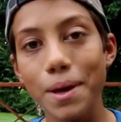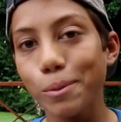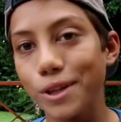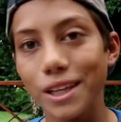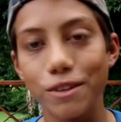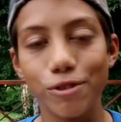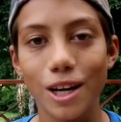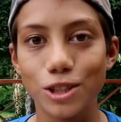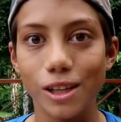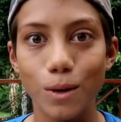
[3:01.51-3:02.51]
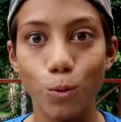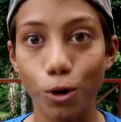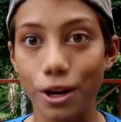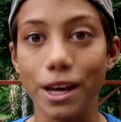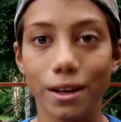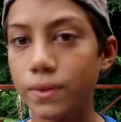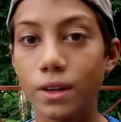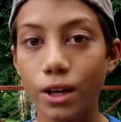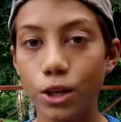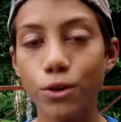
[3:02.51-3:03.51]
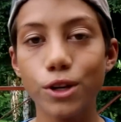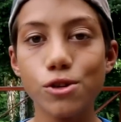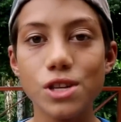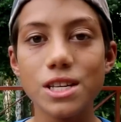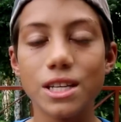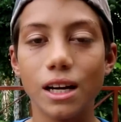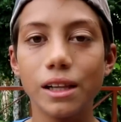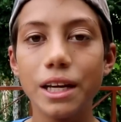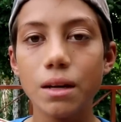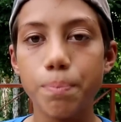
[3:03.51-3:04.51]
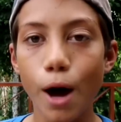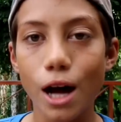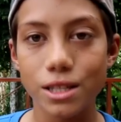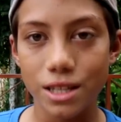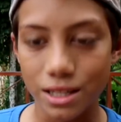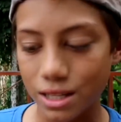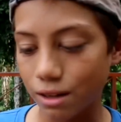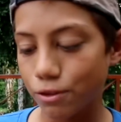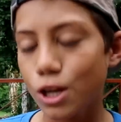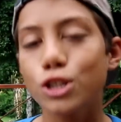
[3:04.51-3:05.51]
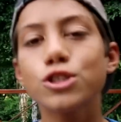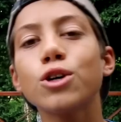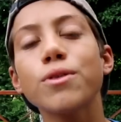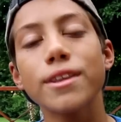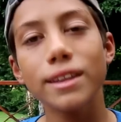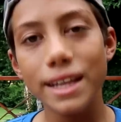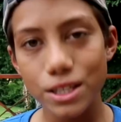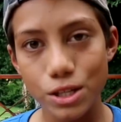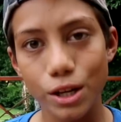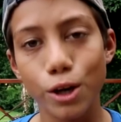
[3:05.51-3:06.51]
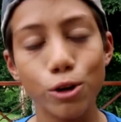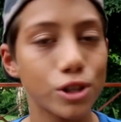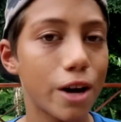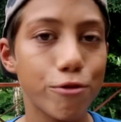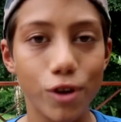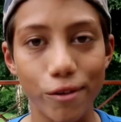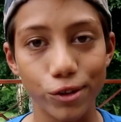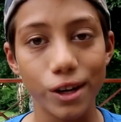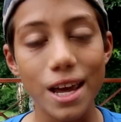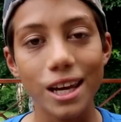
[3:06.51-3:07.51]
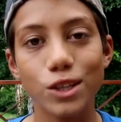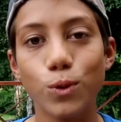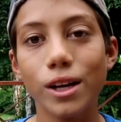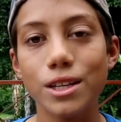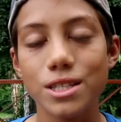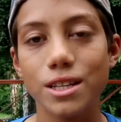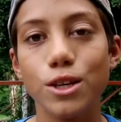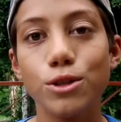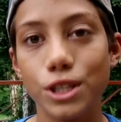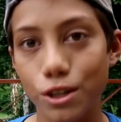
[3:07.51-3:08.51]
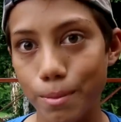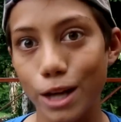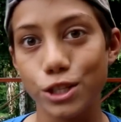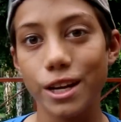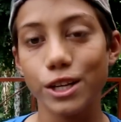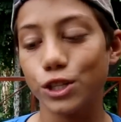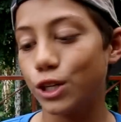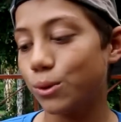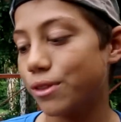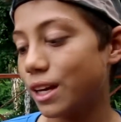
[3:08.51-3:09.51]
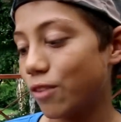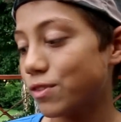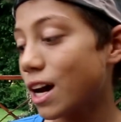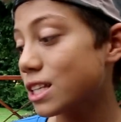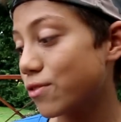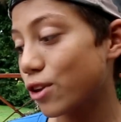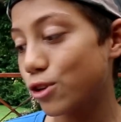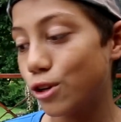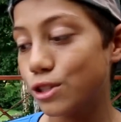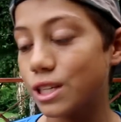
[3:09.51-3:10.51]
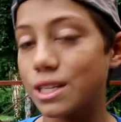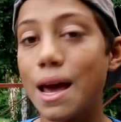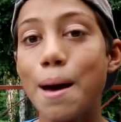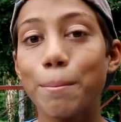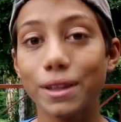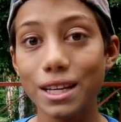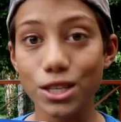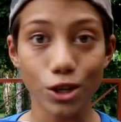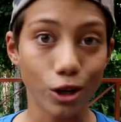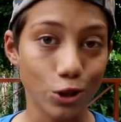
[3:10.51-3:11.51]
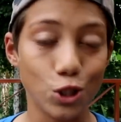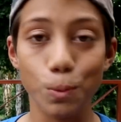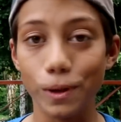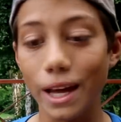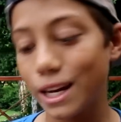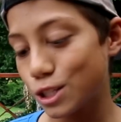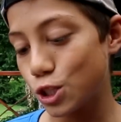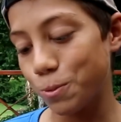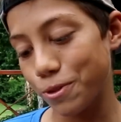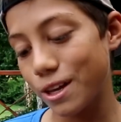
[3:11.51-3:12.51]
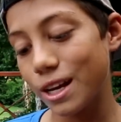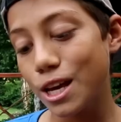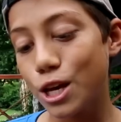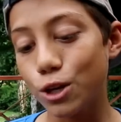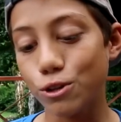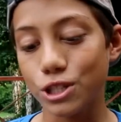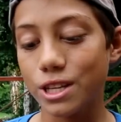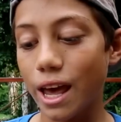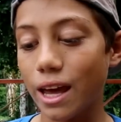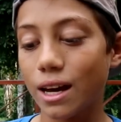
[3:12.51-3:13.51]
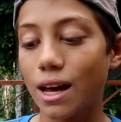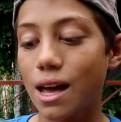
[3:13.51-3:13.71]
be able to get the flashlight working. You can use this to clean pots and stuff. So the list goes on forever, as well as using your imagination. You'll think of tons of other uses, but this is also super light and super thin. You just take